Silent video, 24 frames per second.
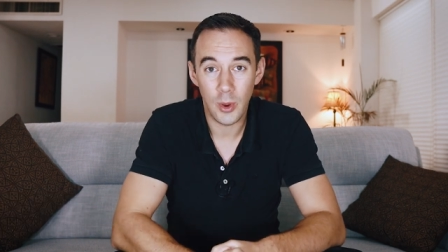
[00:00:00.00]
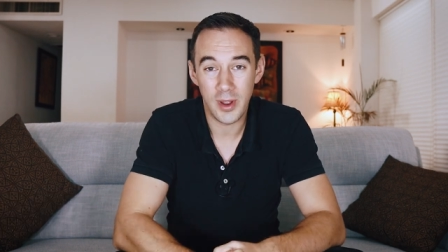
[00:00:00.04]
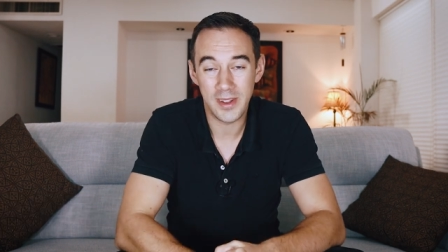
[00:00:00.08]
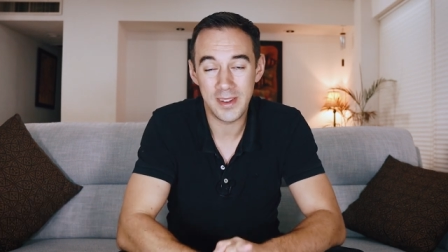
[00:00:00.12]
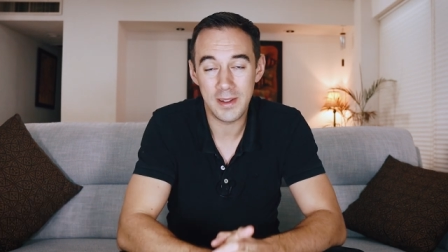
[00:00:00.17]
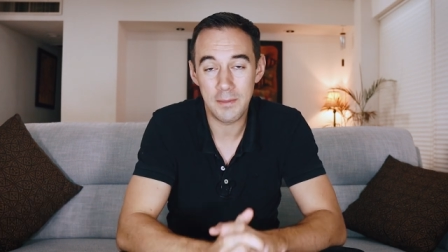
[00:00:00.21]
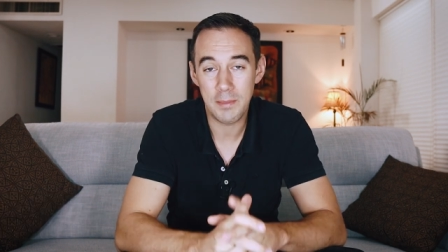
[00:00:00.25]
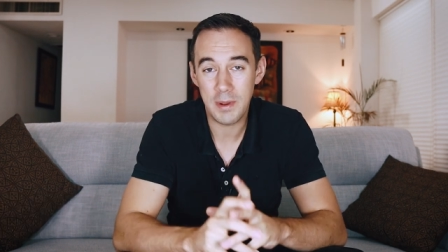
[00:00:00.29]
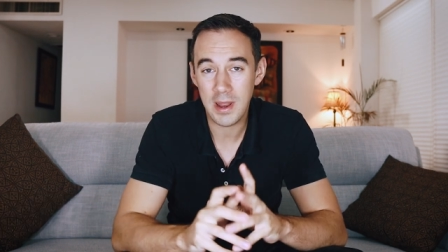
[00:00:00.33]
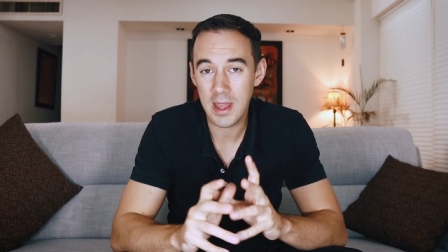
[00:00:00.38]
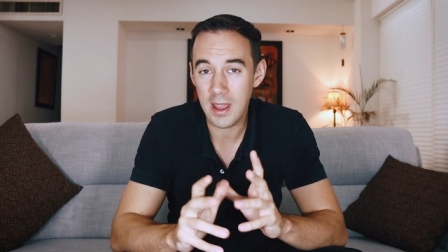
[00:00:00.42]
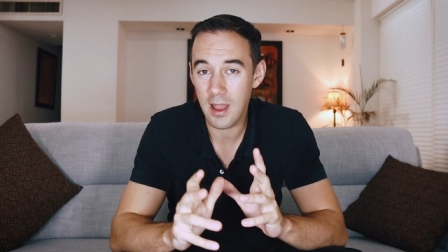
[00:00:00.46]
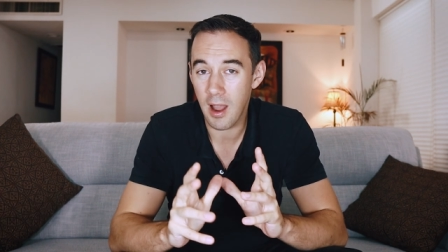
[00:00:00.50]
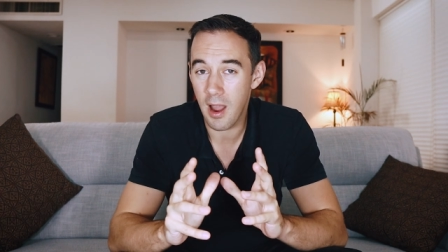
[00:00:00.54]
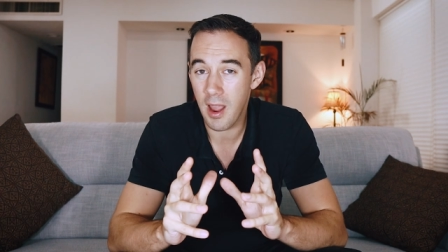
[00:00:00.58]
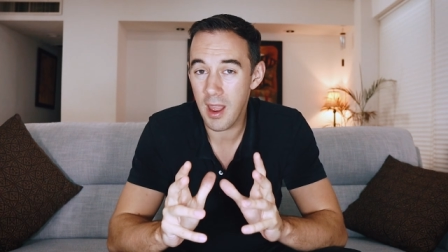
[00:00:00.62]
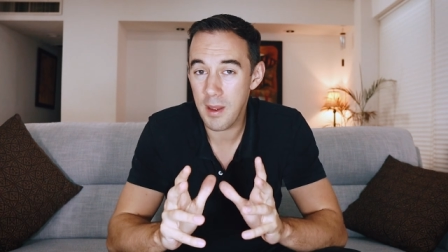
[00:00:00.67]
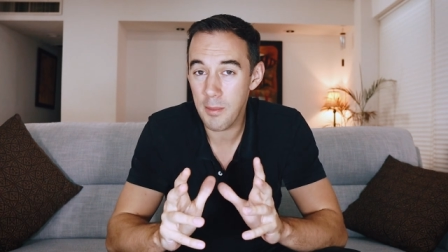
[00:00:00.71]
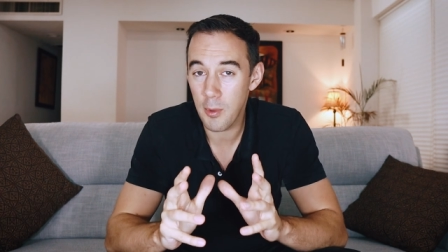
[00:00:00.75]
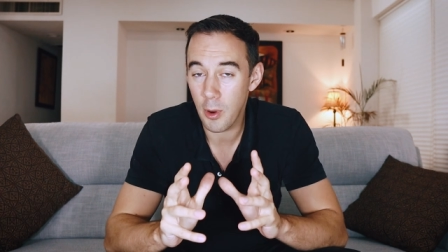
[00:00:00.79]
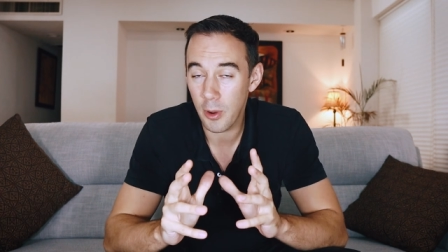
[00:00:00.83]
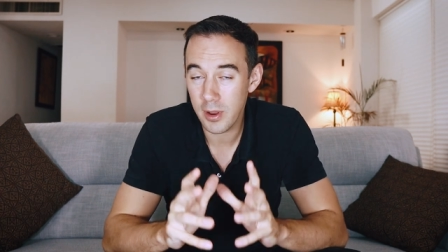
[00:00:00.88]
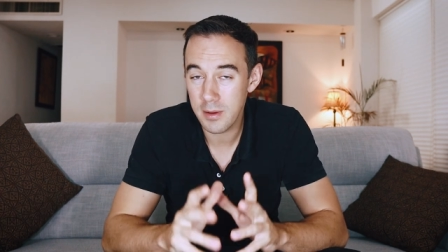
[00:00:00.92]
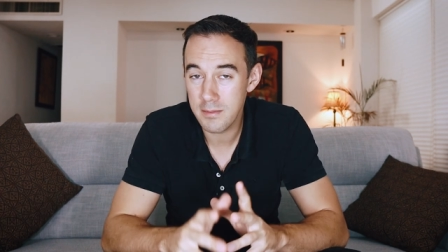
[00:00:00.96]
Quite simply,
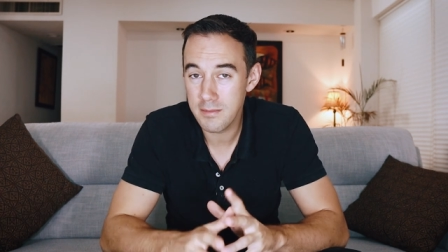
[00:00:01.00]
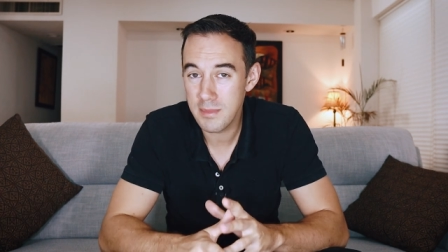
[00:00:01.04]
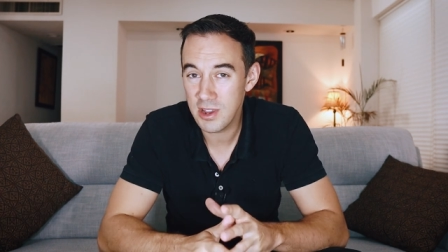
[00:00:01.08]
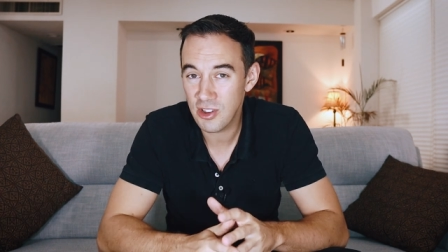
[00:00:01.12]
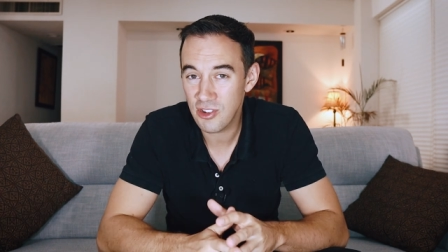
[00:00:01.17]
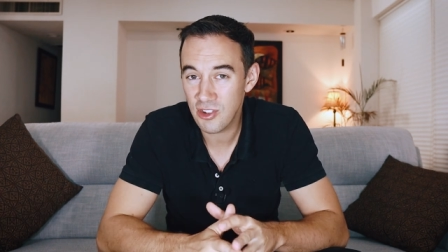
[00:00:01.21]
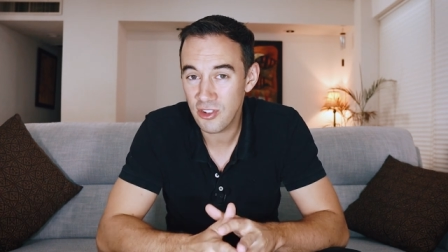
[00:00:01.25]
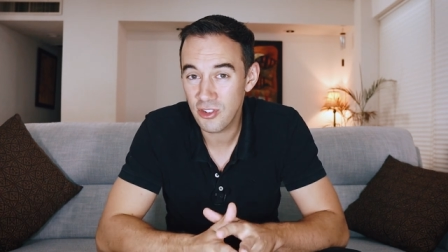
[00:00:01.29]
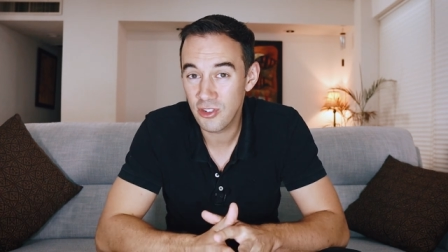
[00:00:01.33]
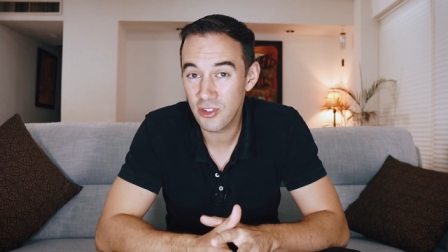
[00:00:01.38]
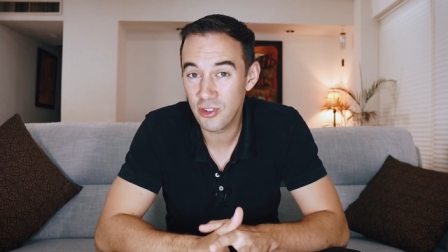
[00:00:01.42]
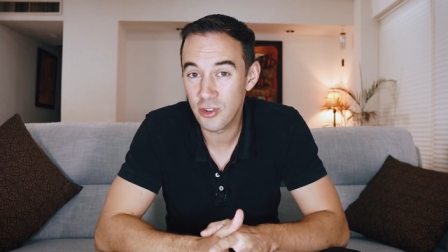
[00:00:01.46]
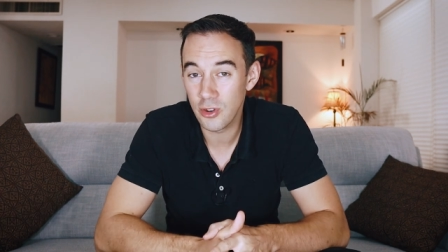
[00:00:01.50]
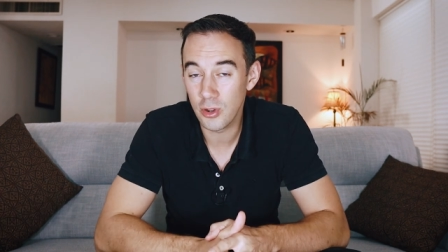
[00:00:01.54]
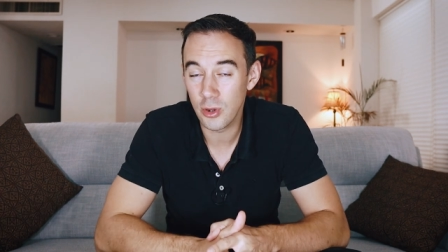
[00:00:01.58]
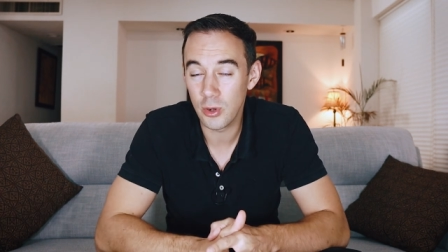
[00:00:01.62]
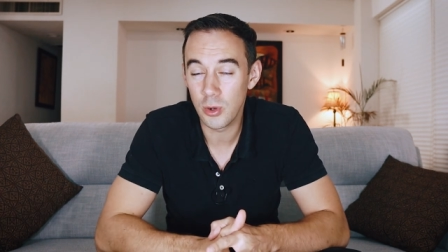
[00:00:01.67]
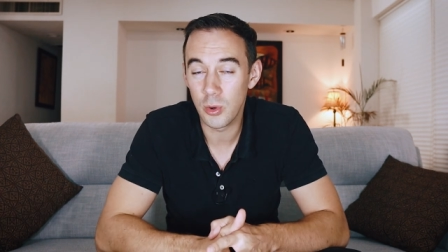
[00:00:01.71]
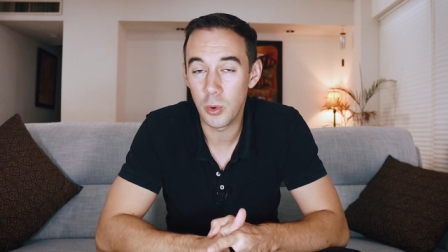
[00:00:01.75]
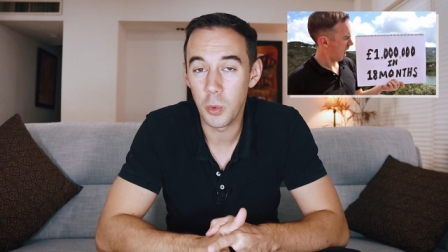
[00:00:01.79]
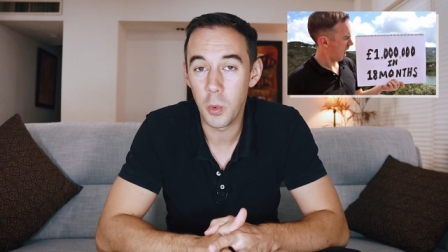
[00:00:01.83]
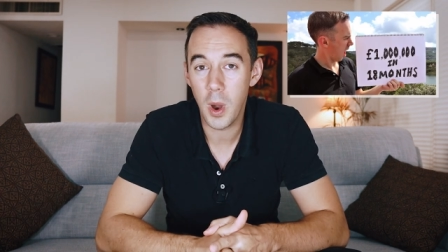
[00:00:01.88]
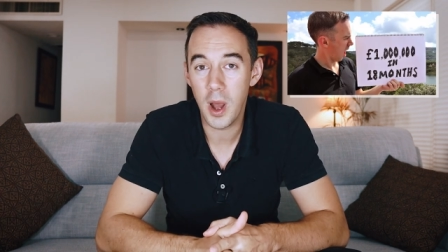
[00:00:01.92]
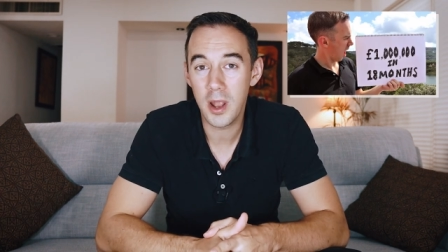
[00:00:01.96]
I'm on a mission to do
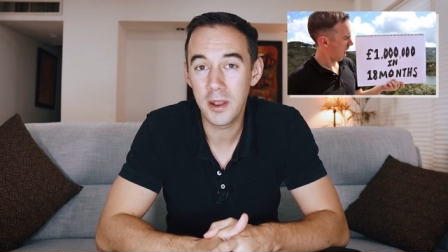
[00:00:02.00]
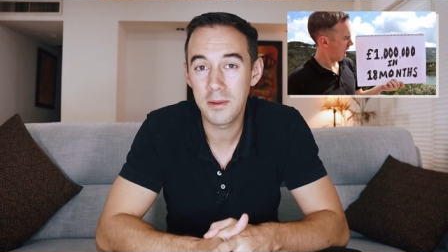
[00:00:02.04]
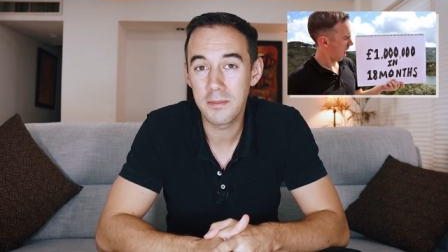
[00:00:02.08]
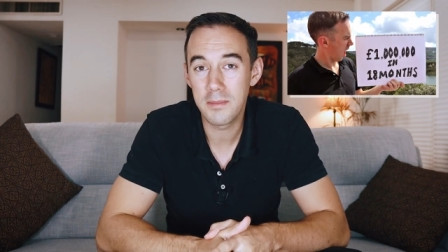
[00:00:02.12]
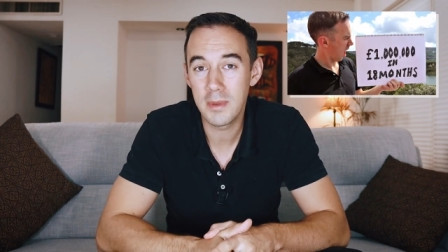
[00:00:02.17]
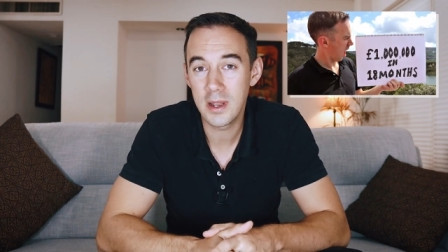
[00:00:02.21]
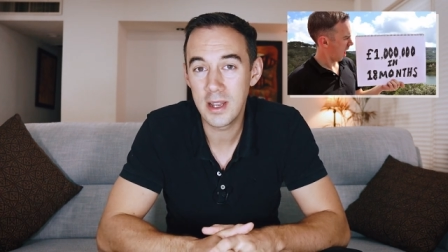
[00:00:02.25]
£1